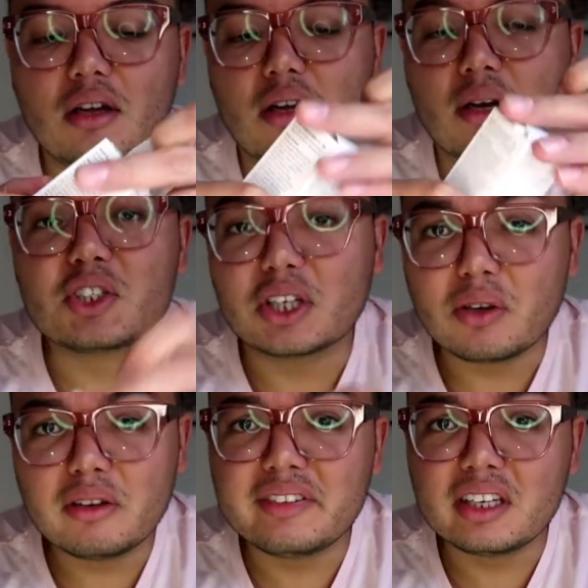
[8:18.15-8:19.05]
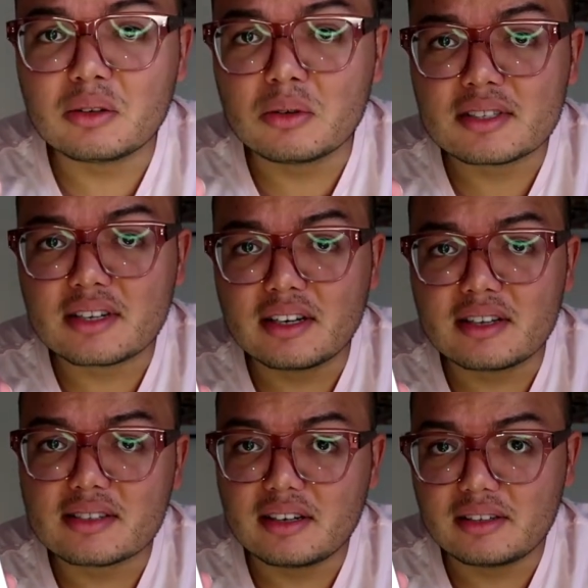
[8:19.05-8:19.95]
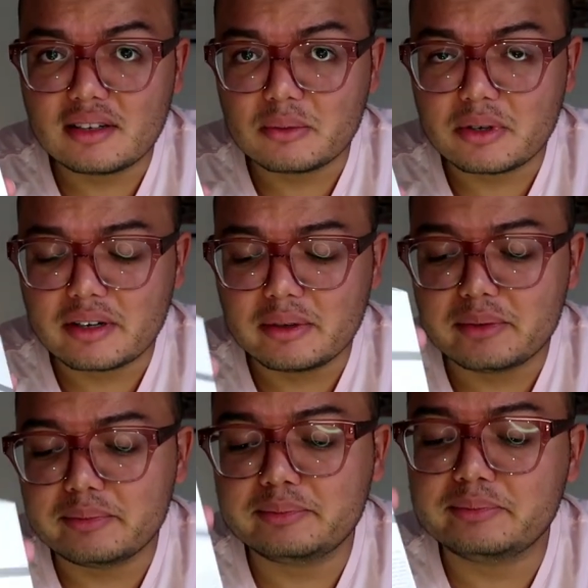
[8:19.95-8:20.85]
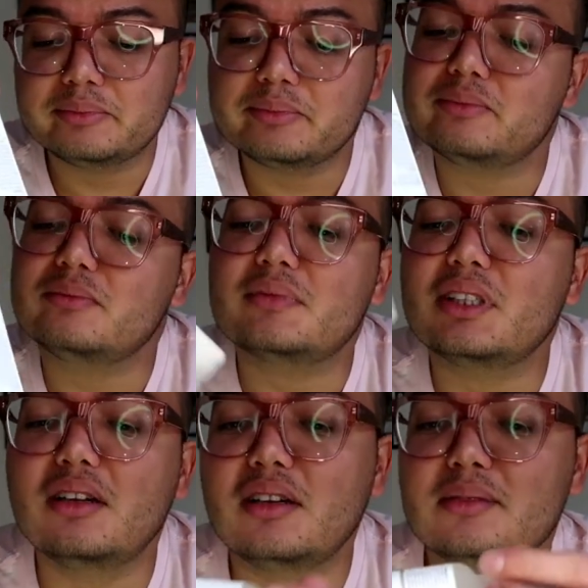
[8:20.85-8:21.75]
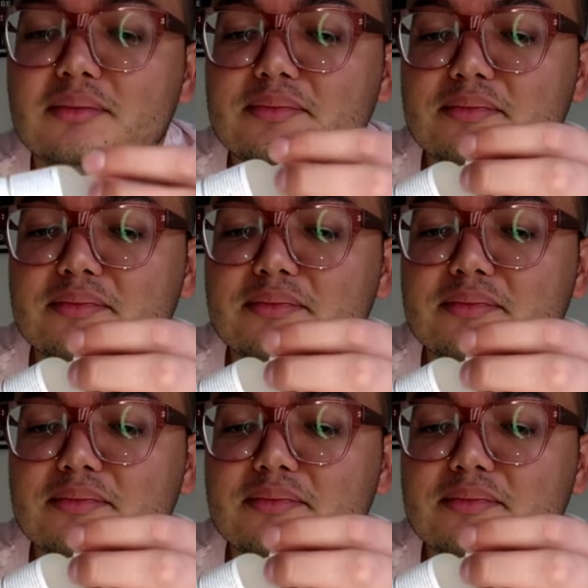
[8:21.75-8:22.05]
I tried going vegan once, guys, and it didn't work out. I